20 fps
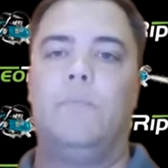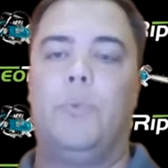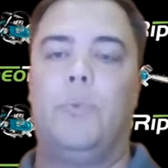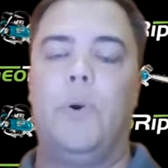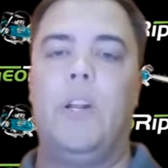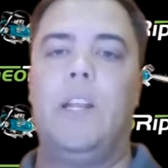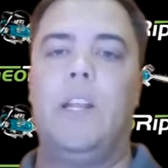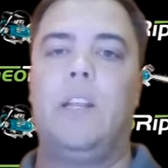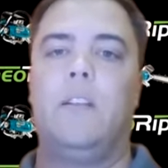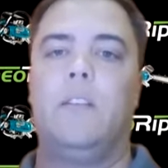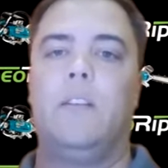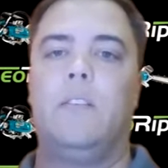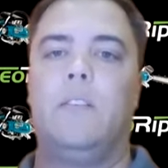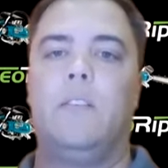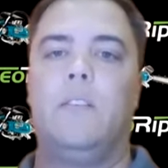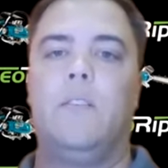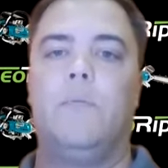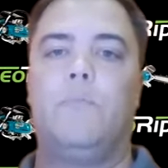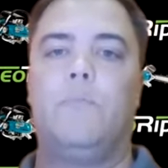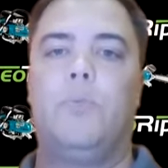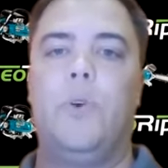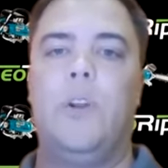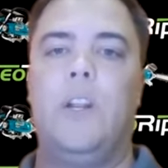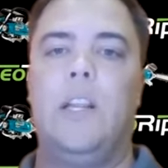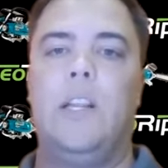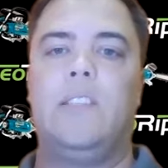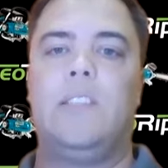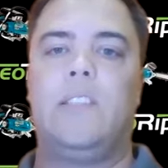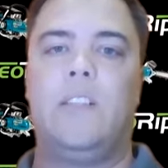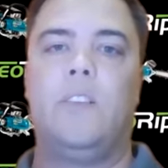
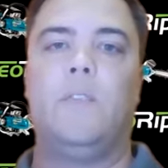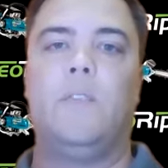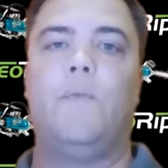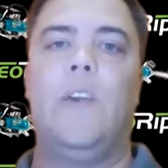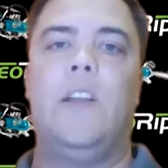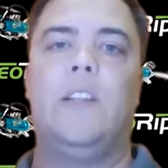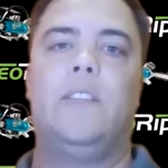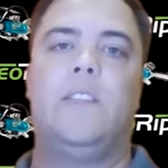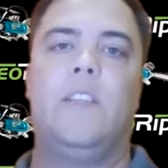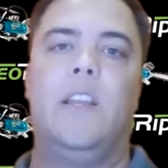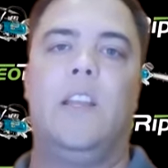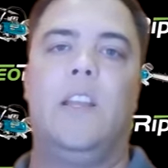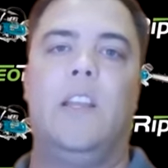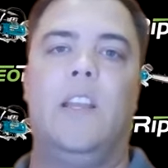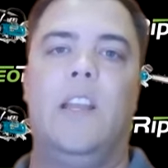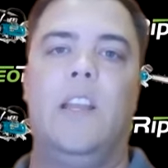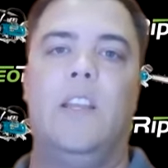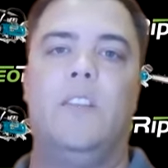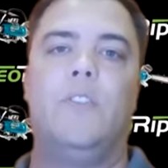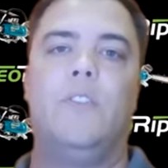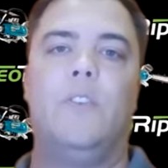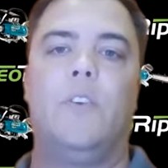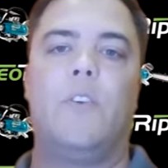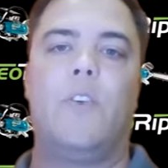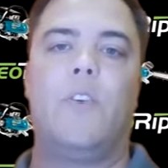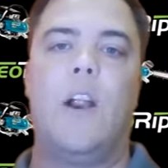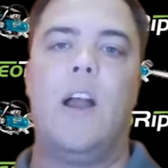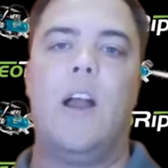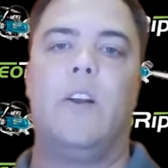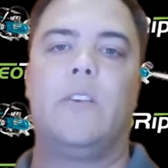Putting silt fencing into the
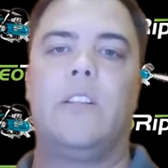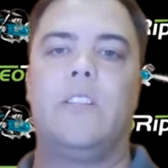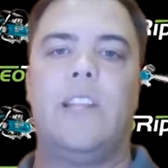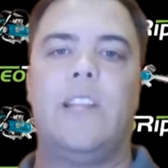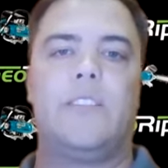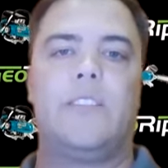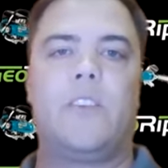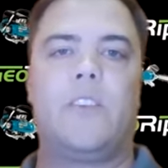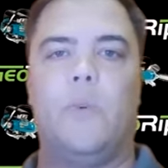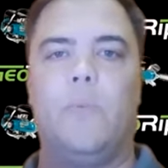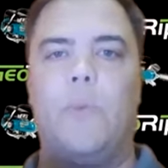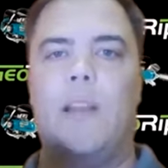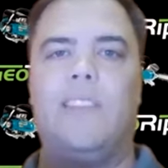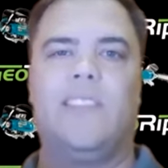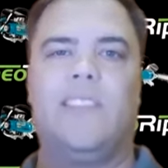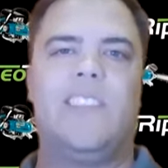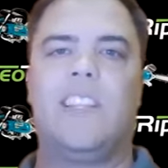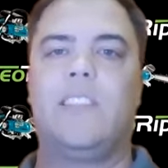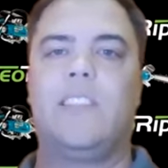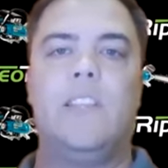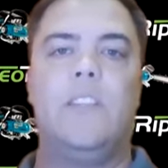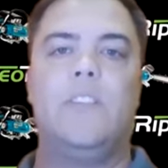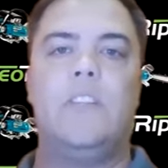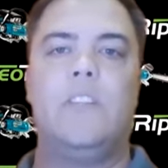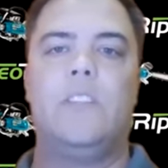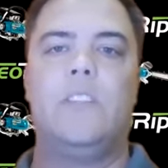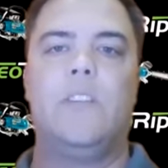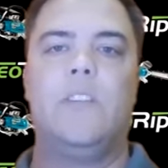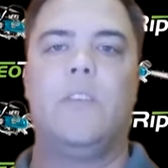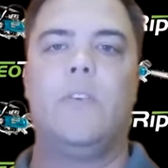ground, because it has to go like 6
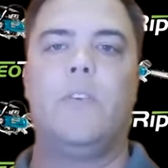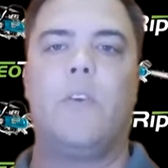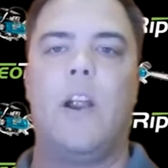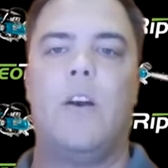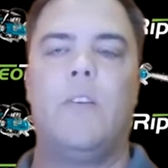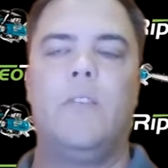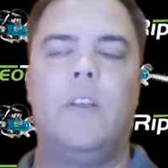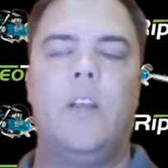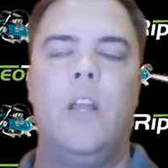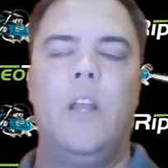inches into the ground.